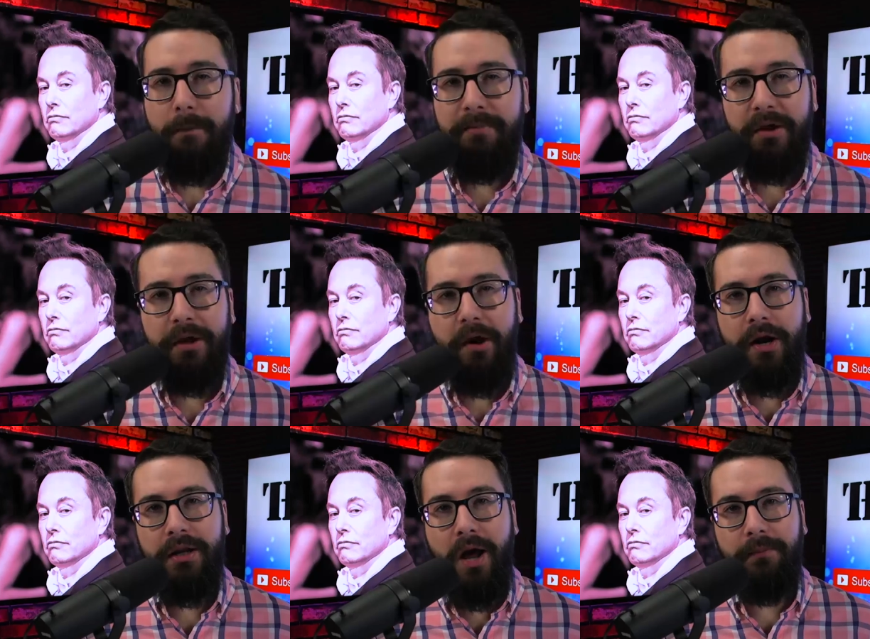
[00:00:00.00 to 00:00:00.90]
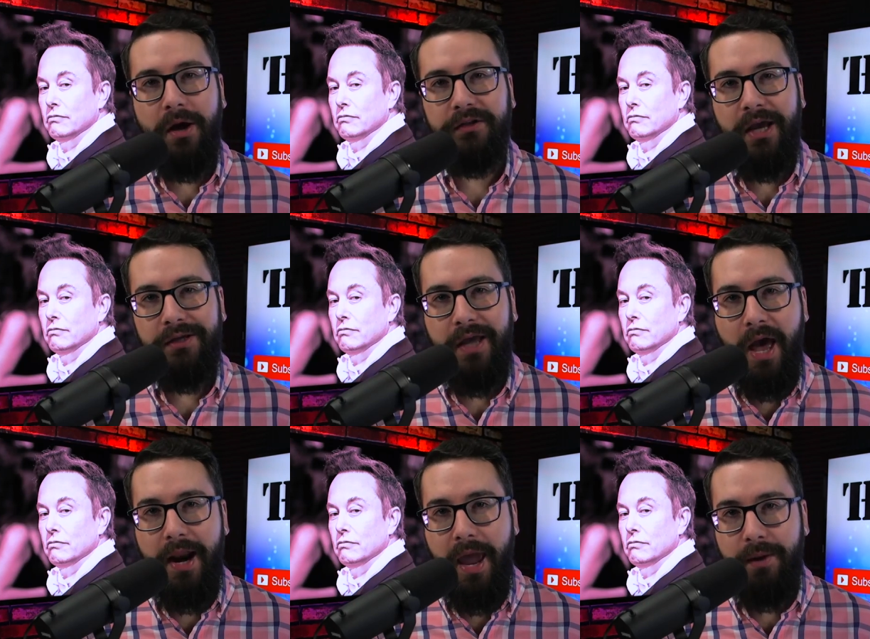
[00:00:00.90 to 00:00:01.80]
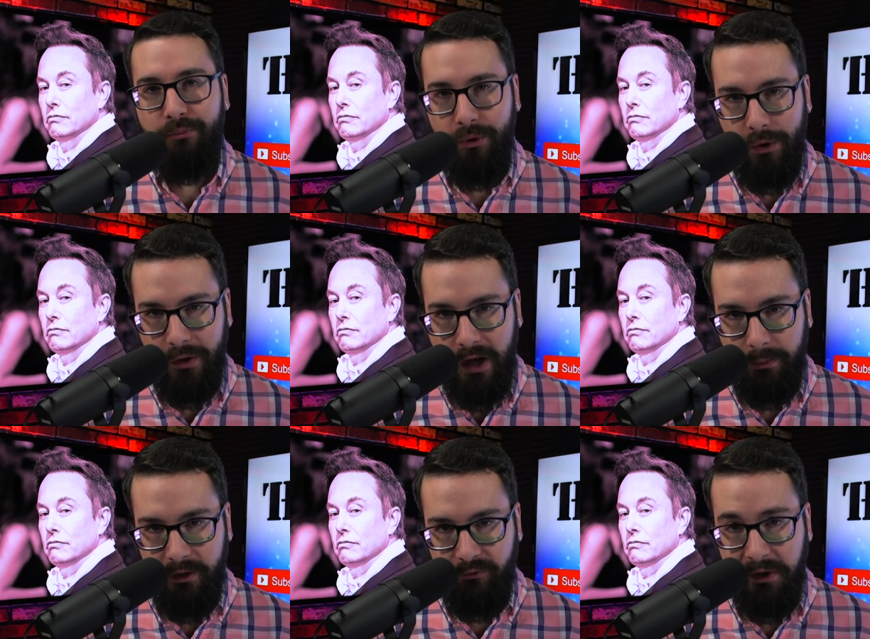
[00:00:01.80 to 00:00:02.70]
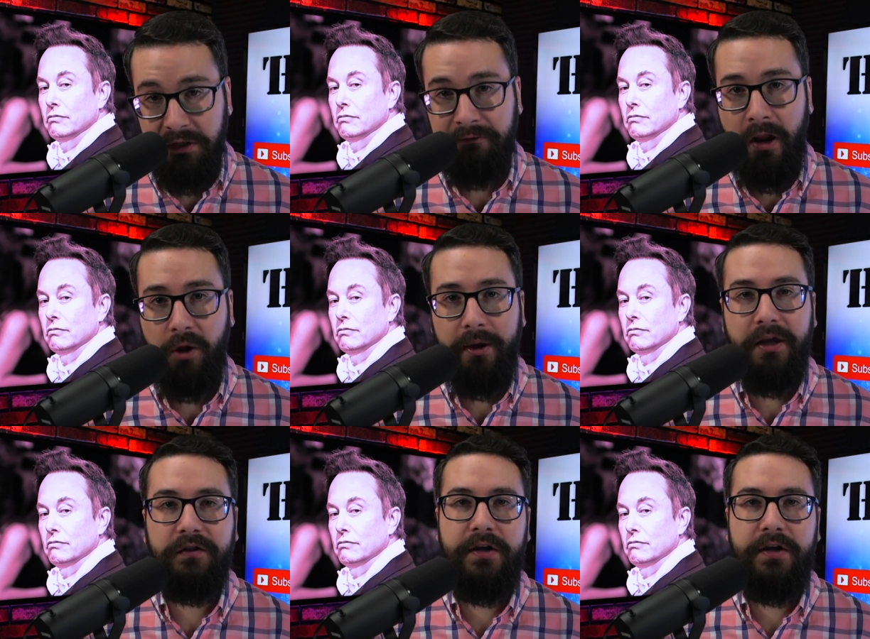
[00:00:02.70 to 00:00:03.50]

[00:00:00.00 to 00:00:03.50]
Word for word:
Speaker 1: Billionaire Elon Musk has had a brutal couple of weeks following his